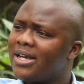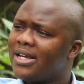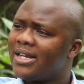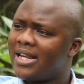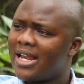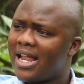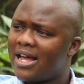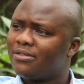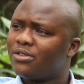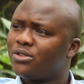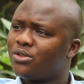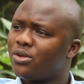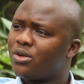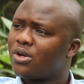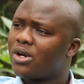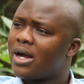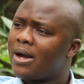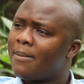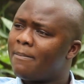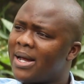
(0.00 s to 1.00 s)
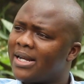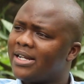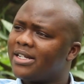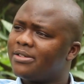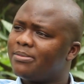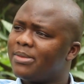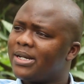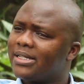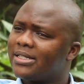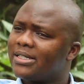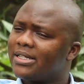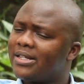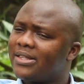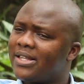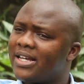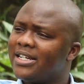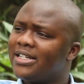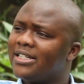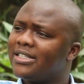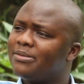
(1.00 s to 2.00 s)
in livestock management,
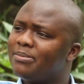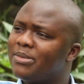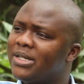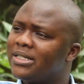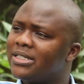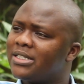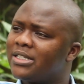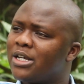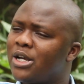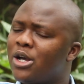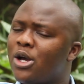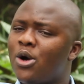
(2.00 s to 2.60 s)
then it means